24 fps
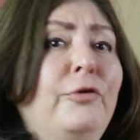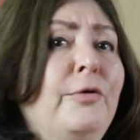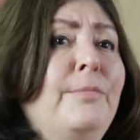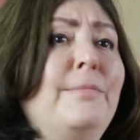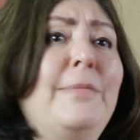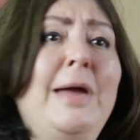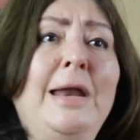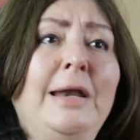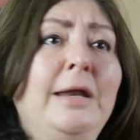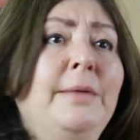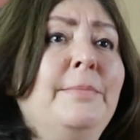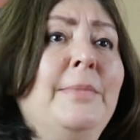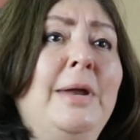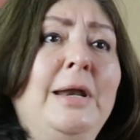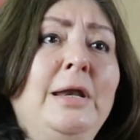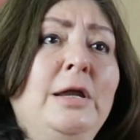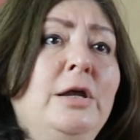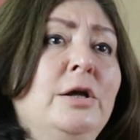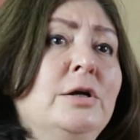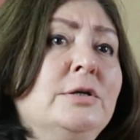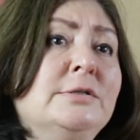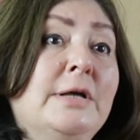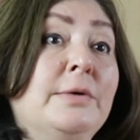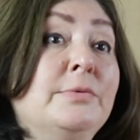For many,
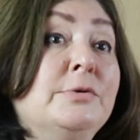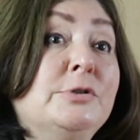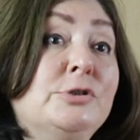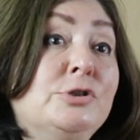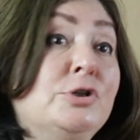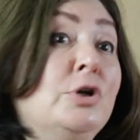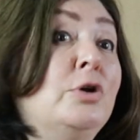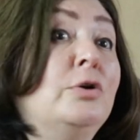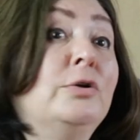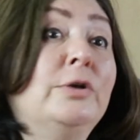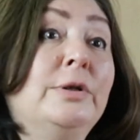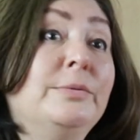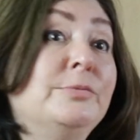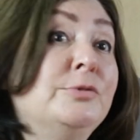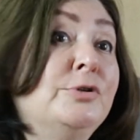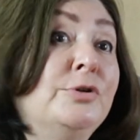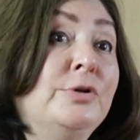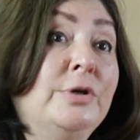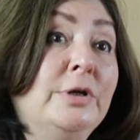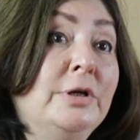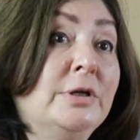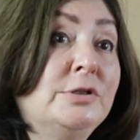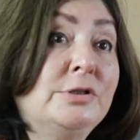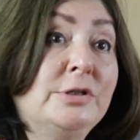many years, I was told I'm
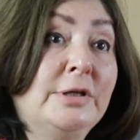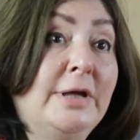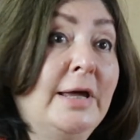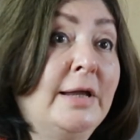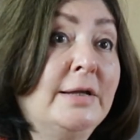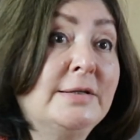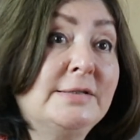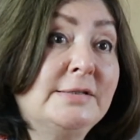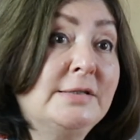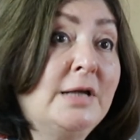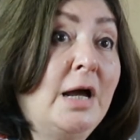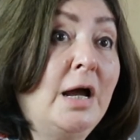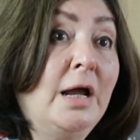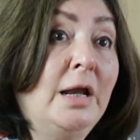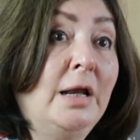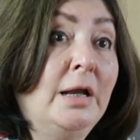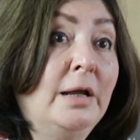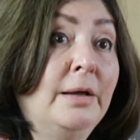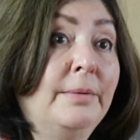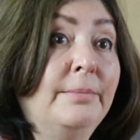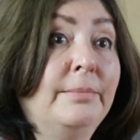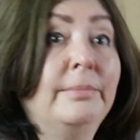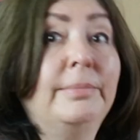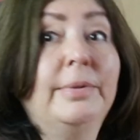doing it to get
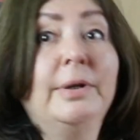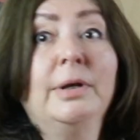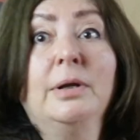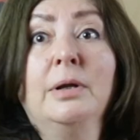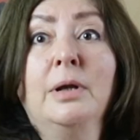asylum,